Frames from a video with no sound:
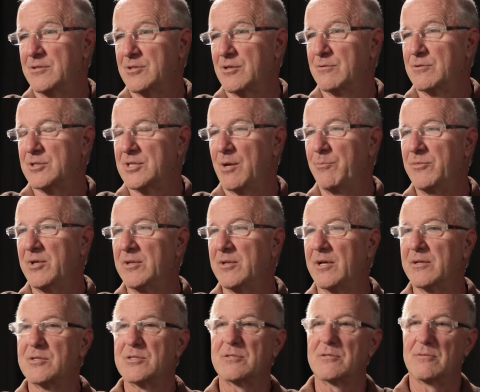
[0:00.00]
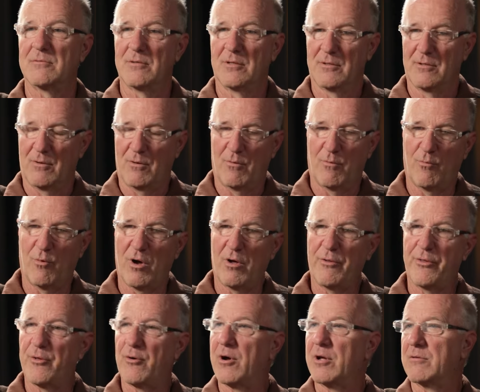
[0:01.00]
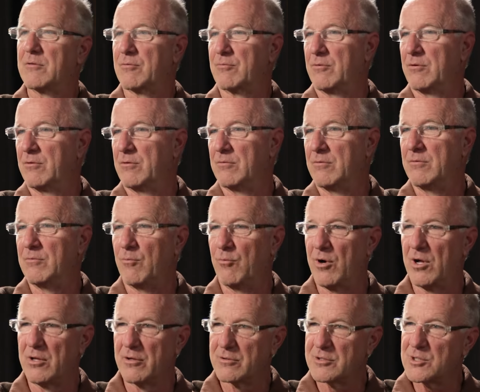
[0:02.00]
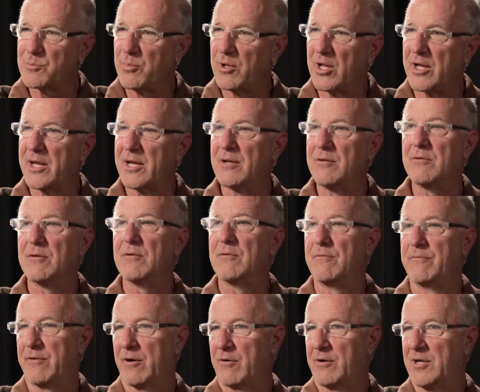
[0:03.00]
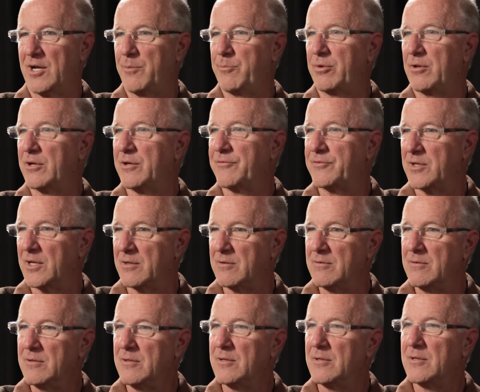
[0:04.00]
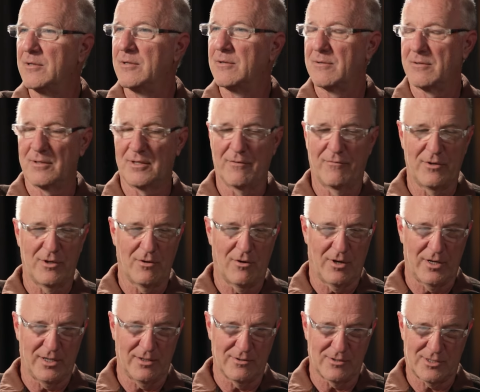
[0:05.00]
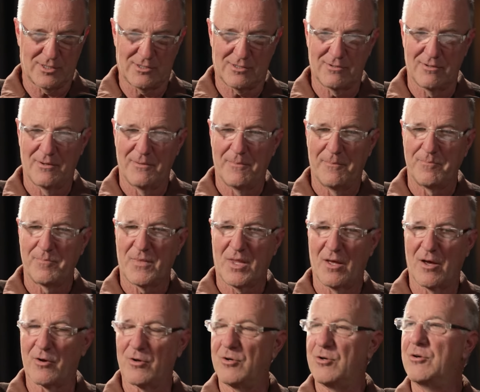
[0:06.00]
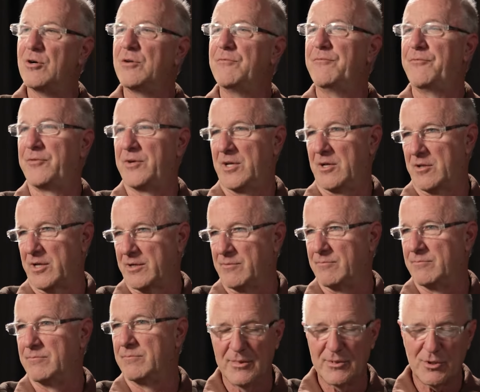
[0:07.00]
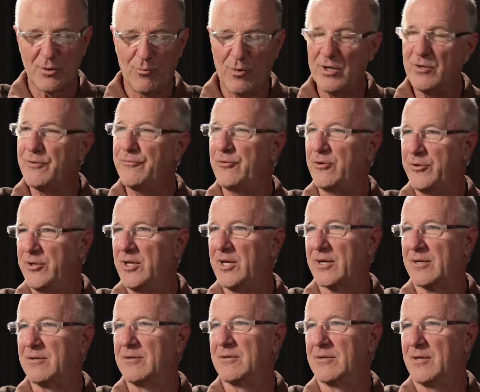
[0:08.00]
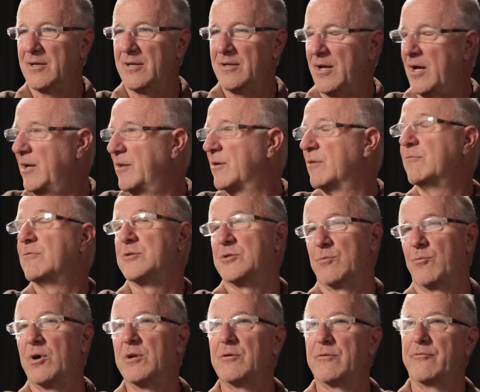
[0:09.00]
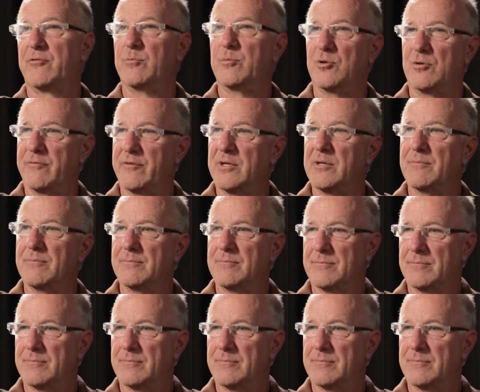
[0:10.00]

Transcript: So something that's well thought through, well explained, very uplifting, give the audience a good feeling. It's a wonderful thing. Mm-hmm. And it was a wonderful movie.